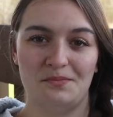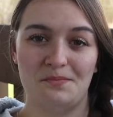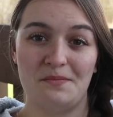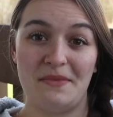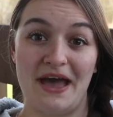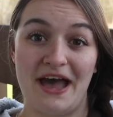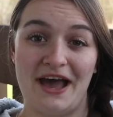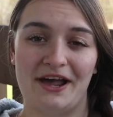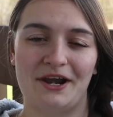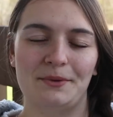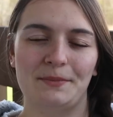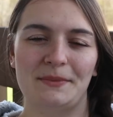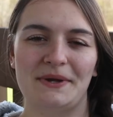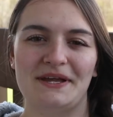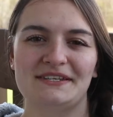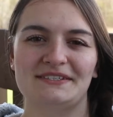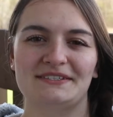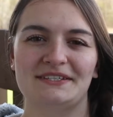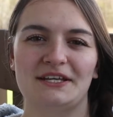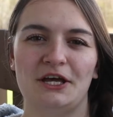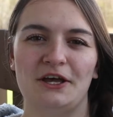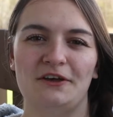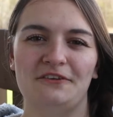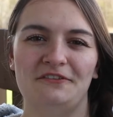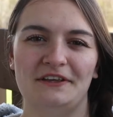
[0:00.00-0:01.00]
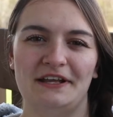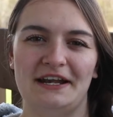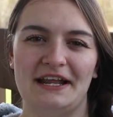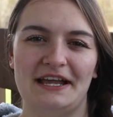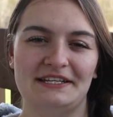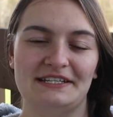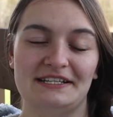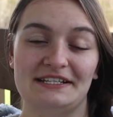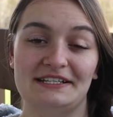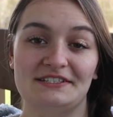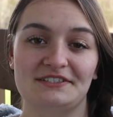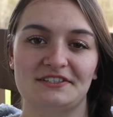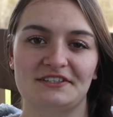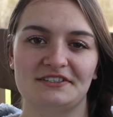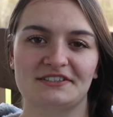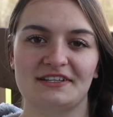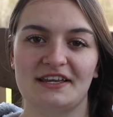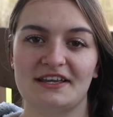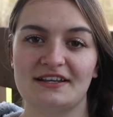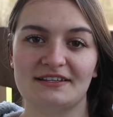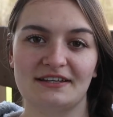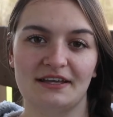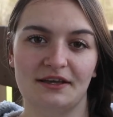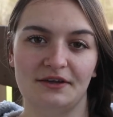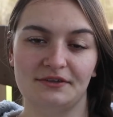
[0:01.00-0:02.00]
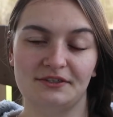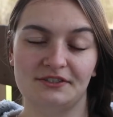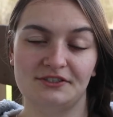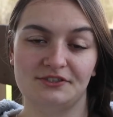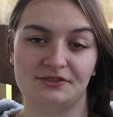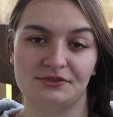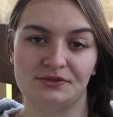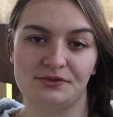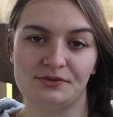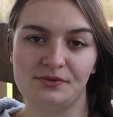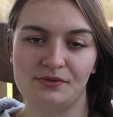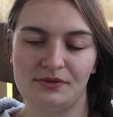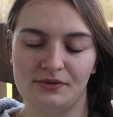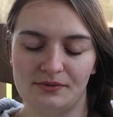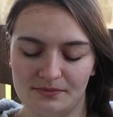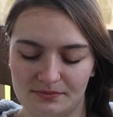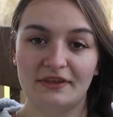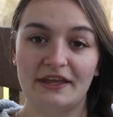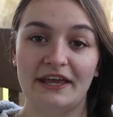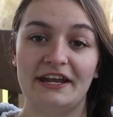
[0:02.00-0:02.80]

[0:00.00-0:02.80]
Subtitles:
mad at myself that I didn't just like tell the truth.